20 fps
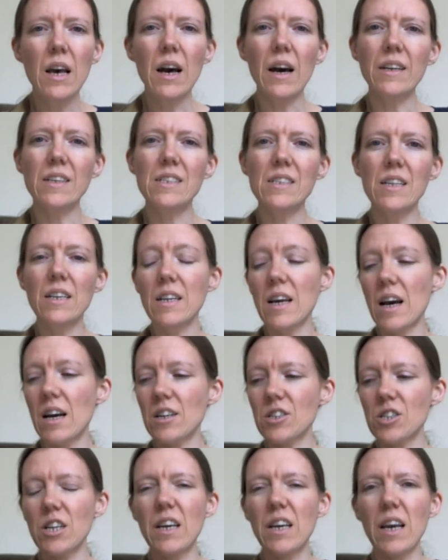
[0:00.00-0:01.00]
and I didn't
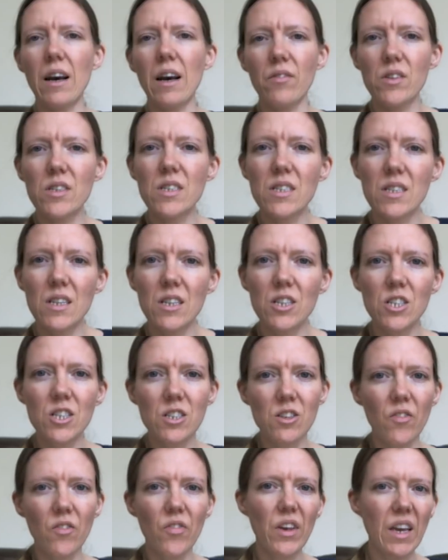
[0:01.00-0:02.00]
actually count the
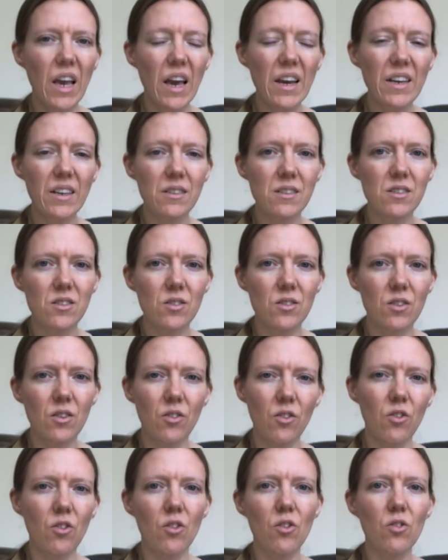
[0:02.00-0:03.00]
stitches on the gate
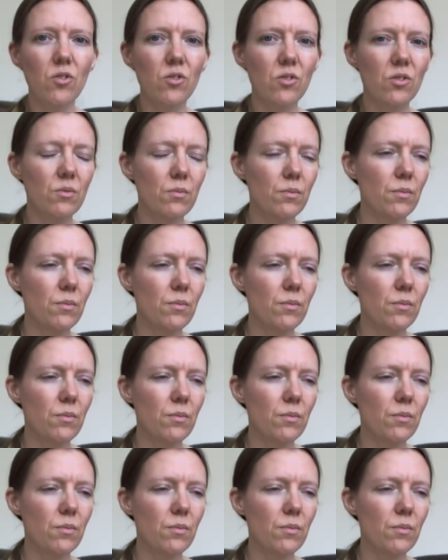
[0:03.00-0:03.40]
at all.